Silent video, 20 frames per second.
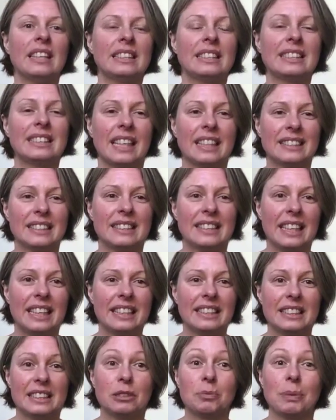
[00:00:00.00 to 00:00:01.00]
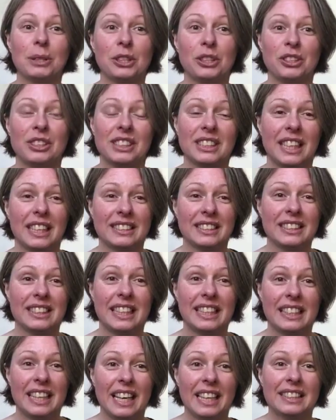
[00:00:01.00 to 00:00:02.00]
Saturday, especially
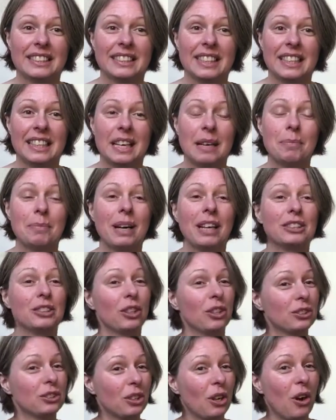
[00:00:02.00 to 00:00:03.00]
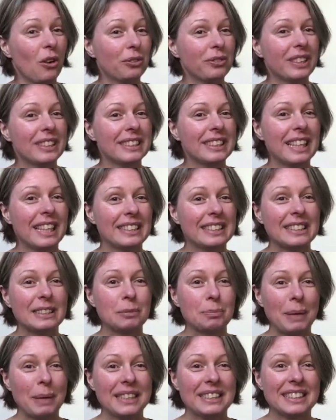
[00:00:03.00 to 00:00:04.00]
Saturday 8 a.m. I don't often get
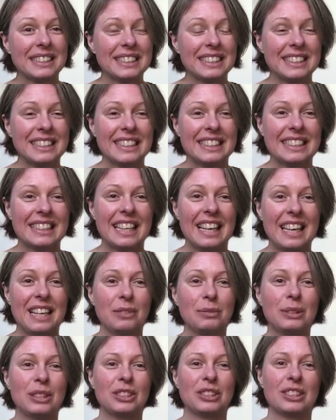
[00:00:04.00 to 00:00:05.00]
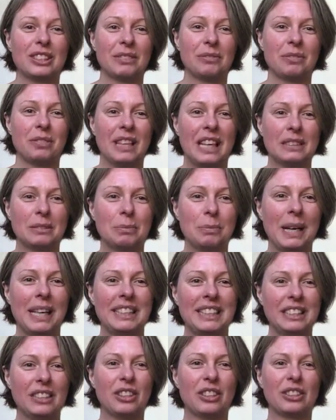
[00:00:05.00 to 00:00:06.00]
spaces in there, which is a flat
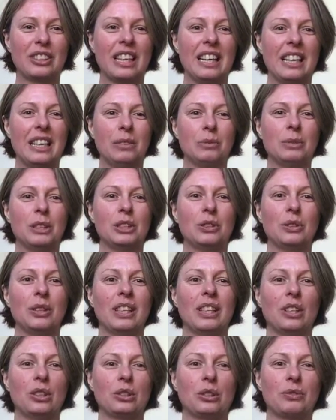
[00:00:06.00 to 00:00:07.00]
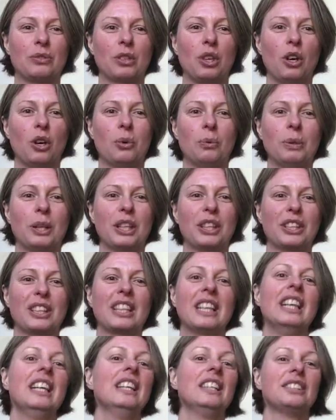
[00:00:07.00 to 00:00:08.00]
belly yoga. We do a lot of core
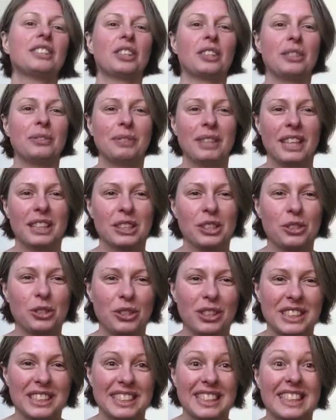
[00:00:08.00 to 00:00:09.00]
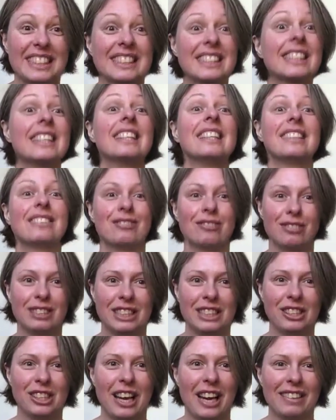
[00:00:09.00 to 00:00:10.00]
work, so if you are interested,
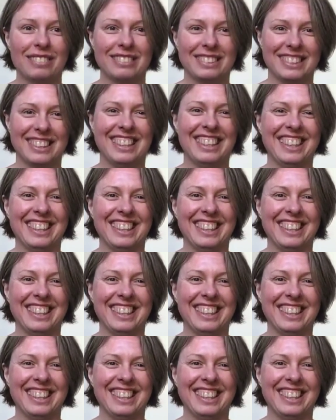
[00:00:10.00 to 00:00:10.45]
reach out.